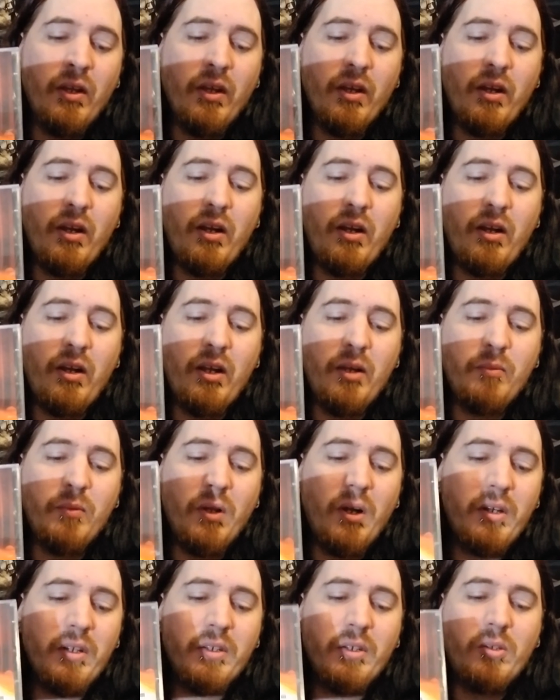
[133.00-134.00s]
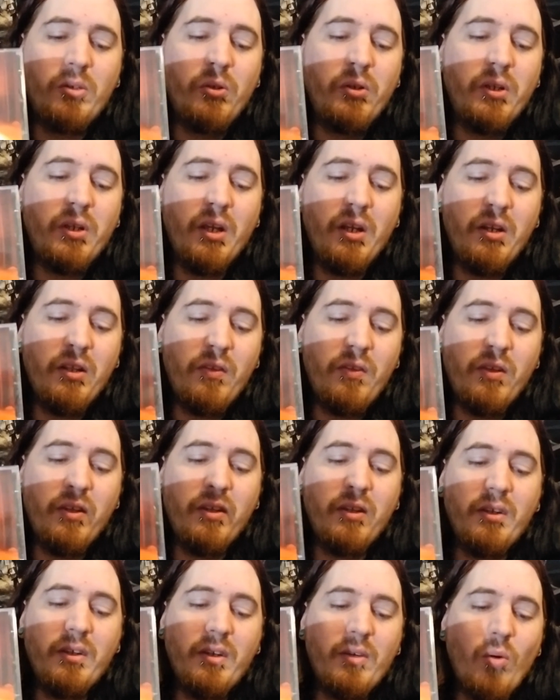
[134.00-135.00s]
I'm not including
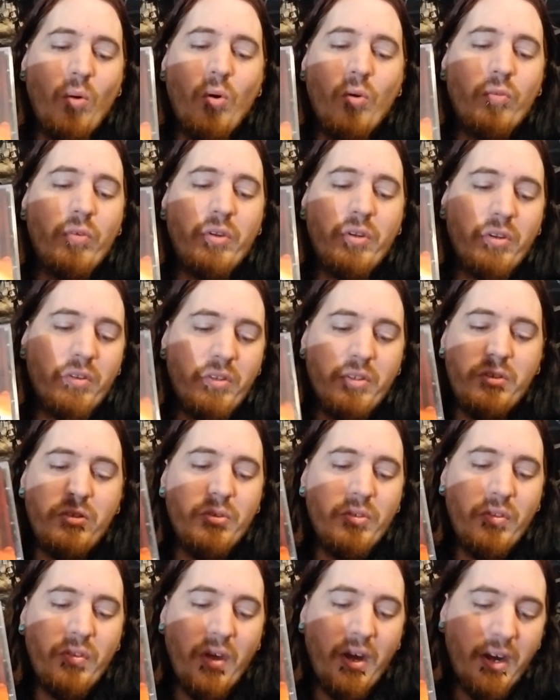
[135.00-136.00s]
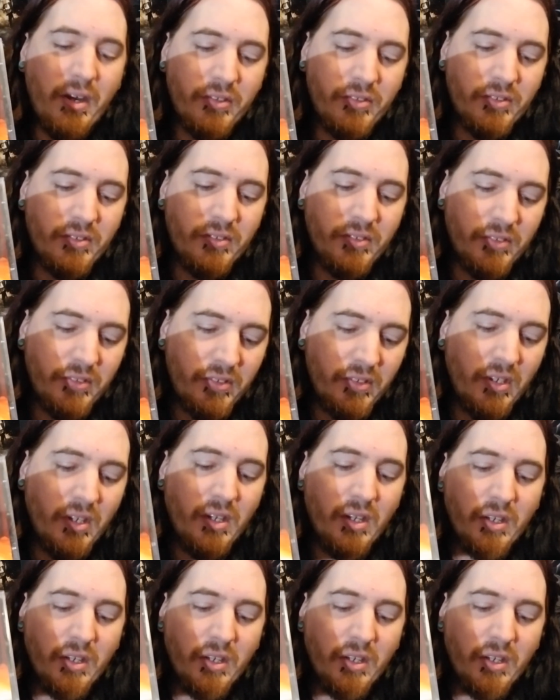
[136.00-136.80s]
anything over the 2000s.